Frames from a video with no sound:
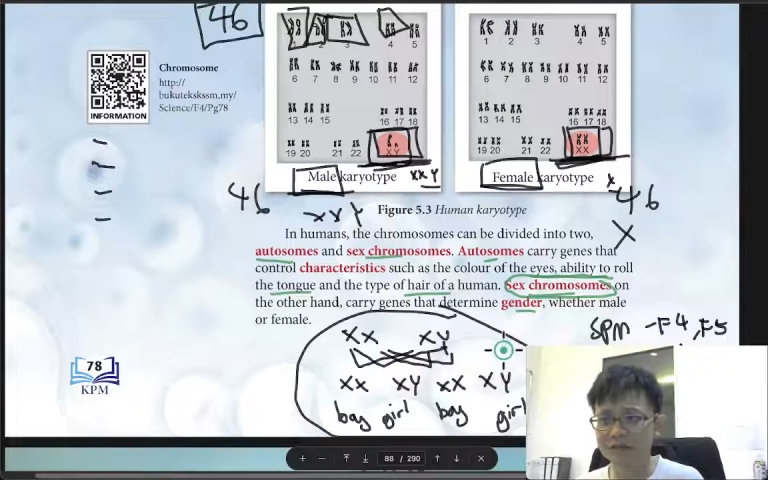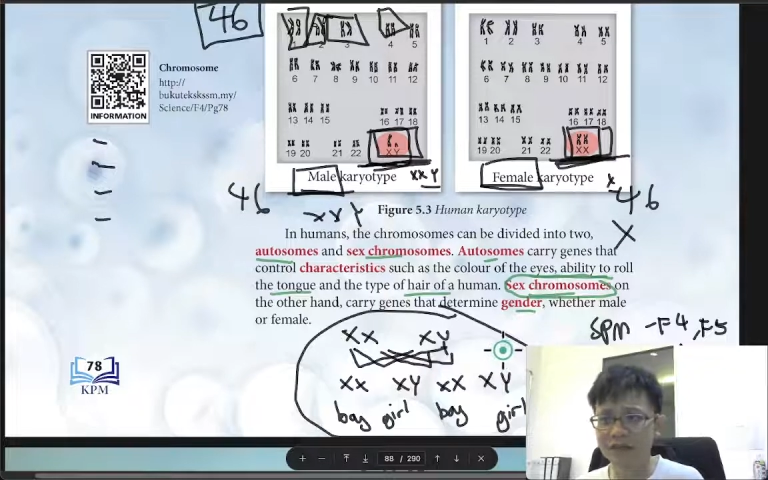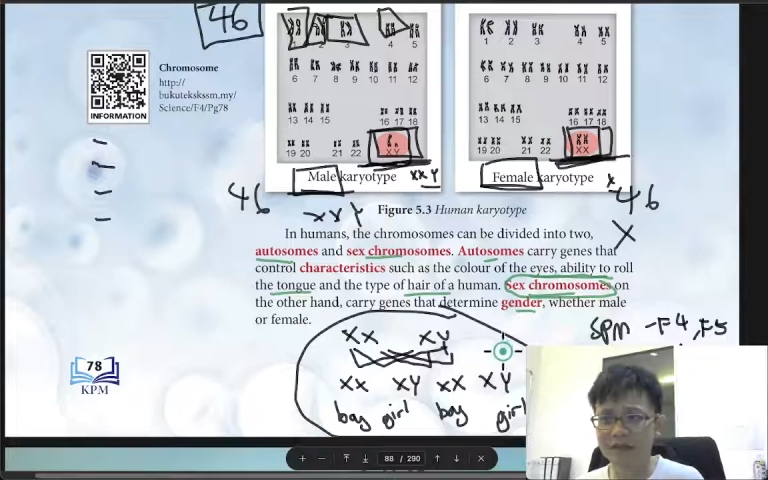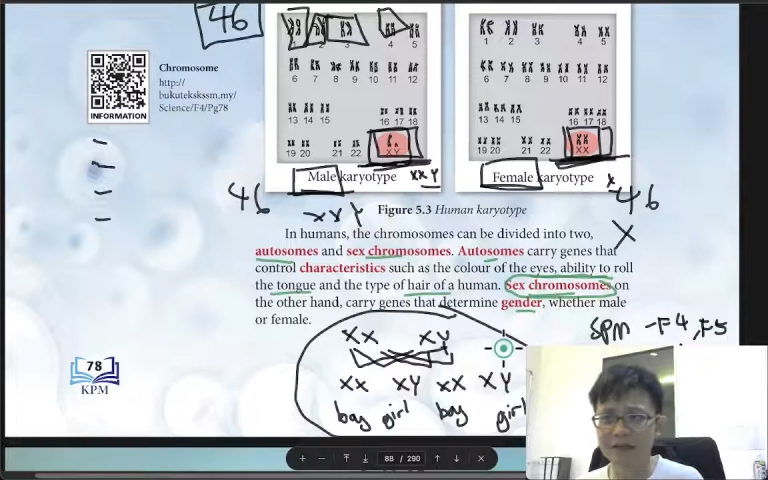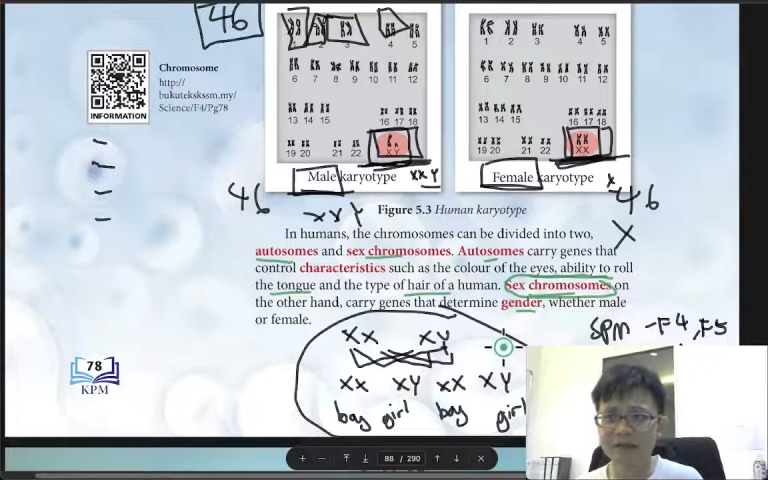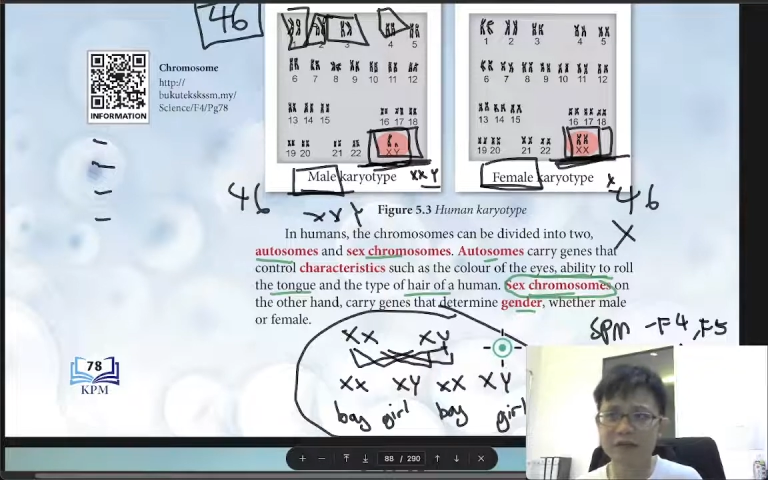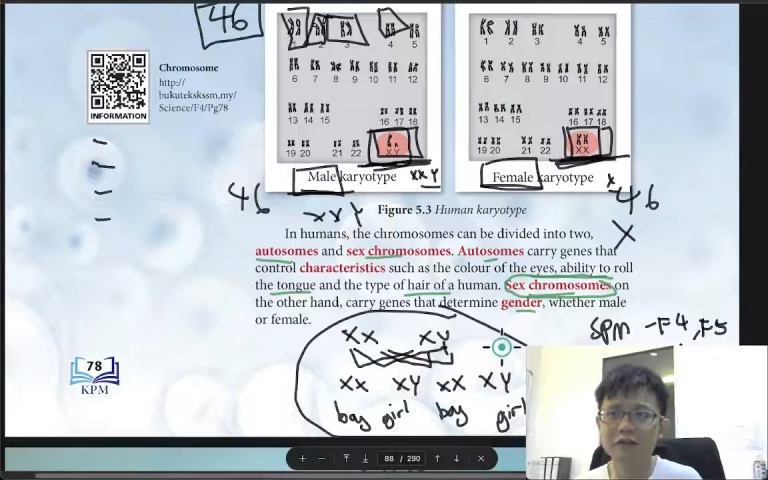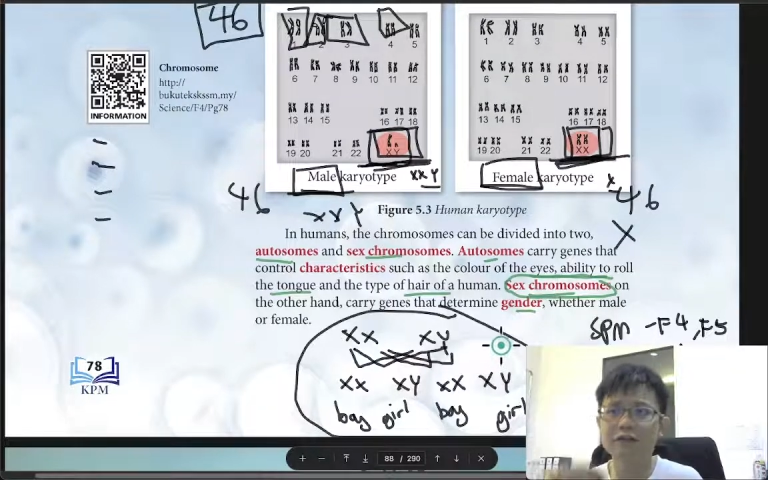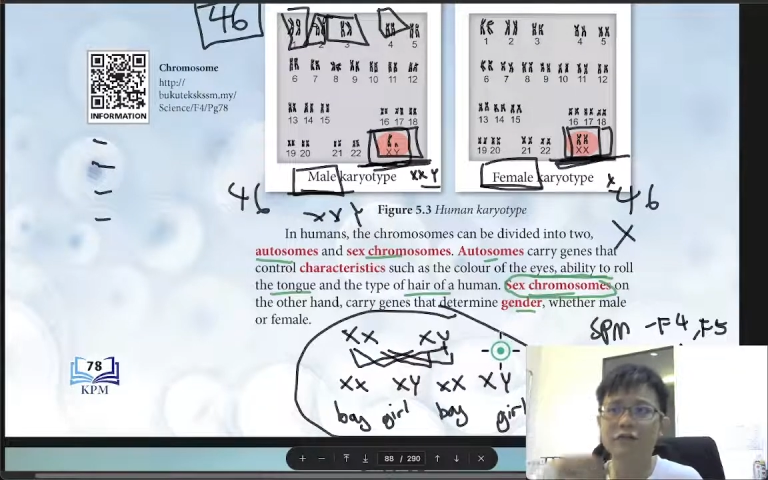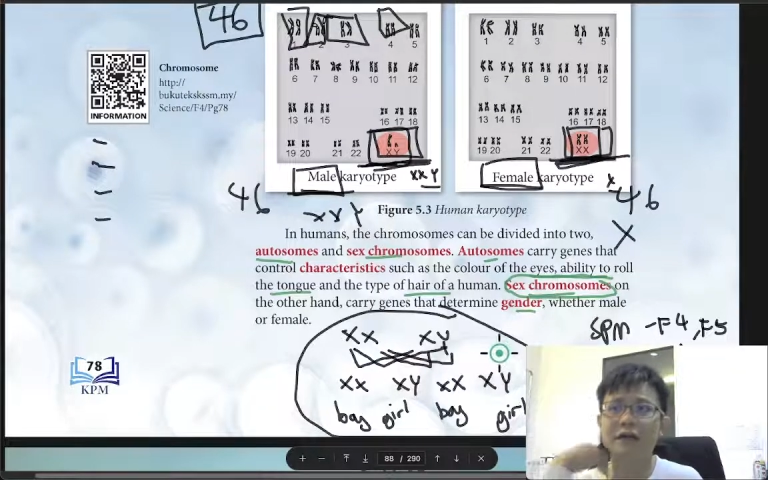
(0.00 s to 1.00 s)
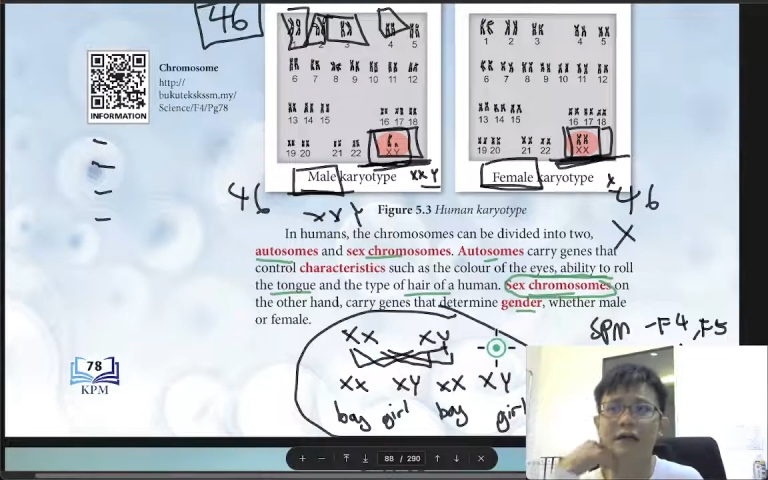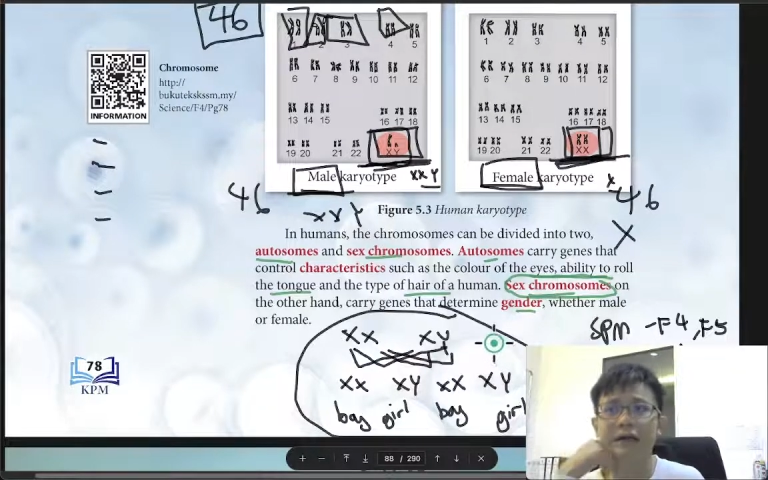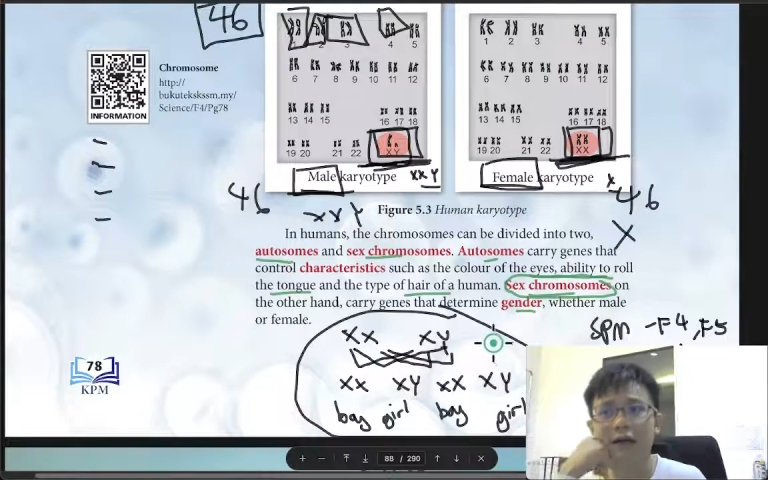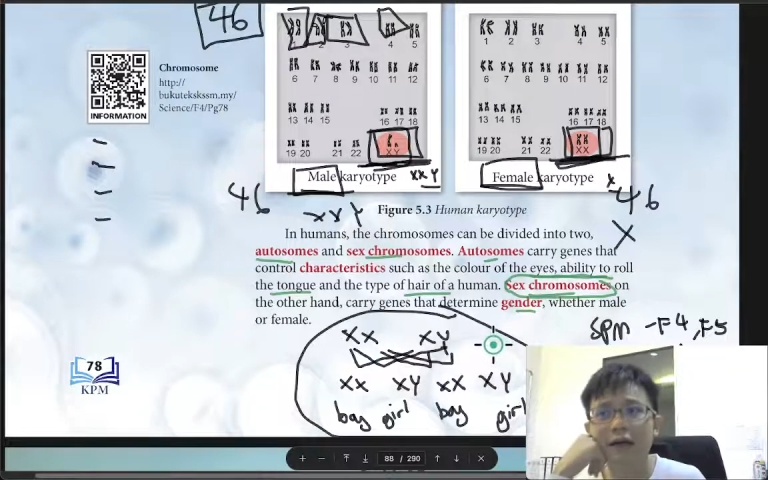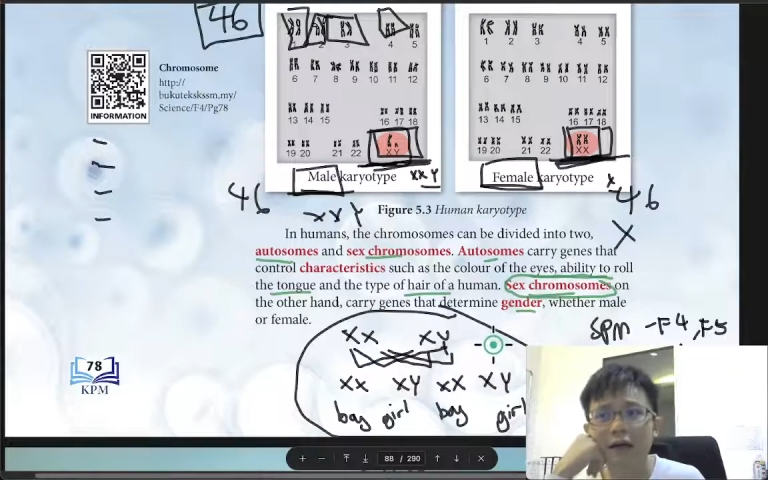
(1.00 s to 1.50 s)
gender due to
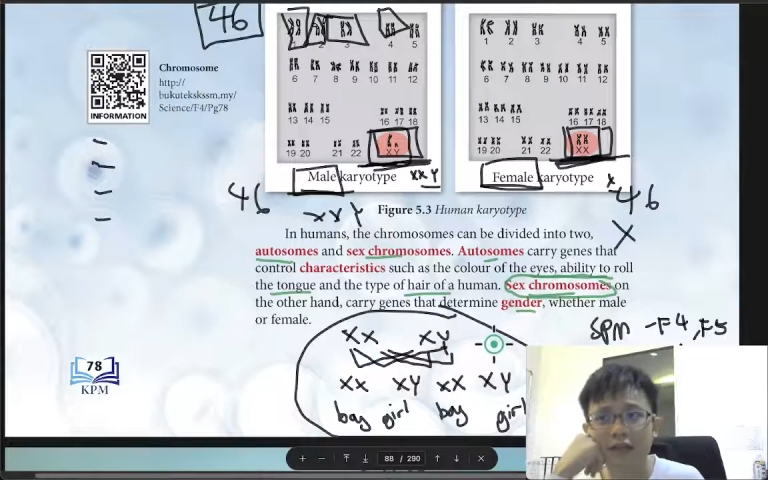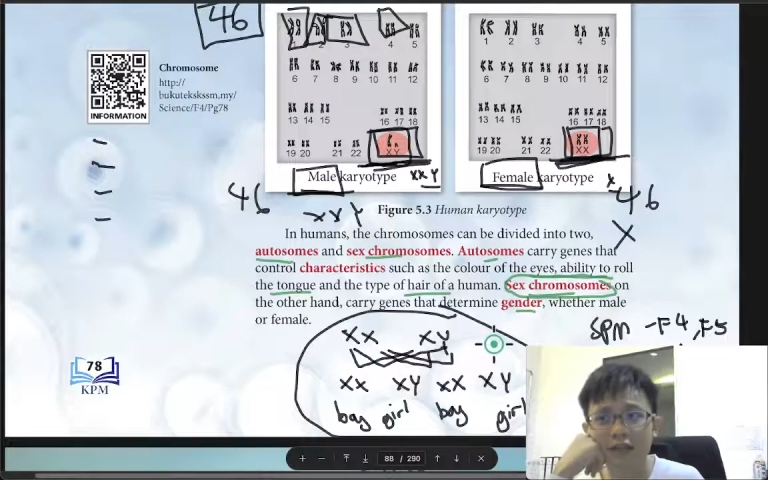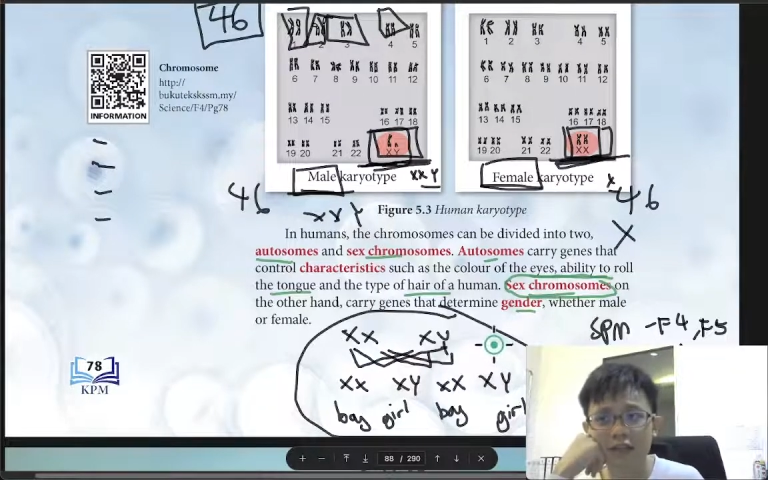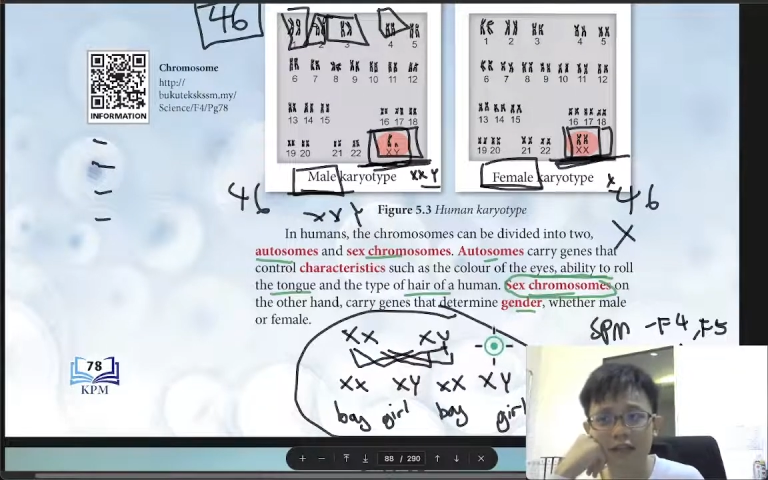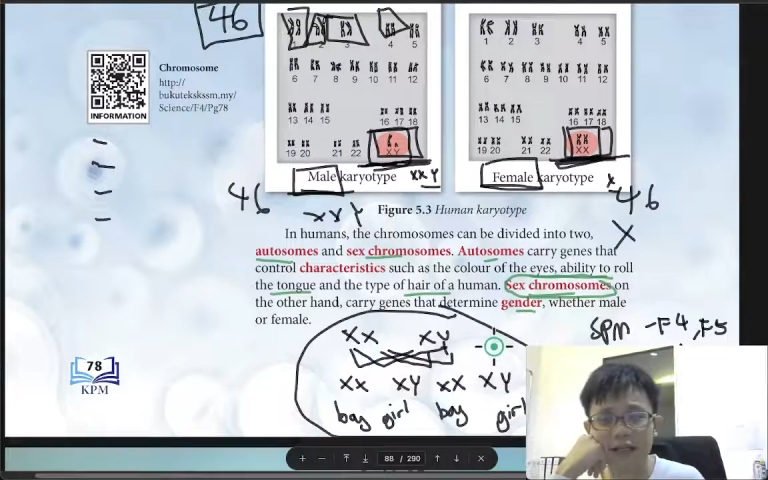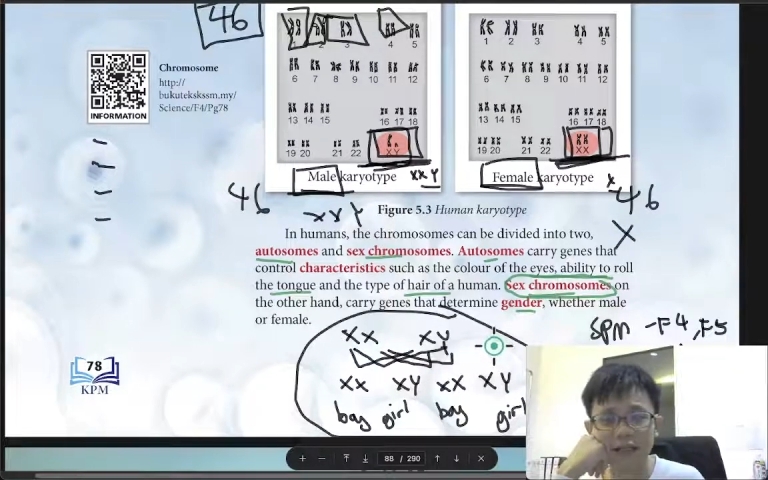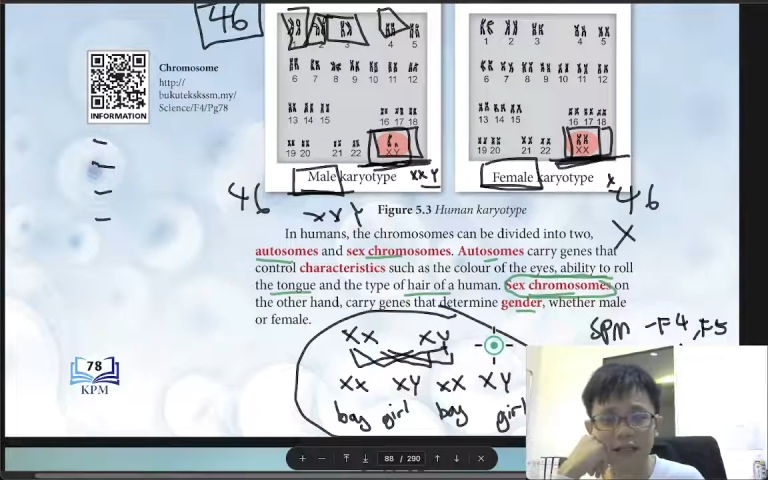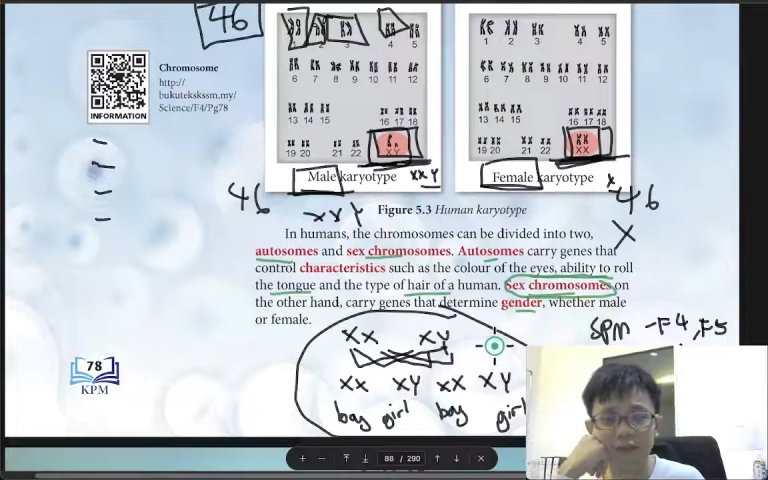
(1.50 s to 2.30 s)
the genetic.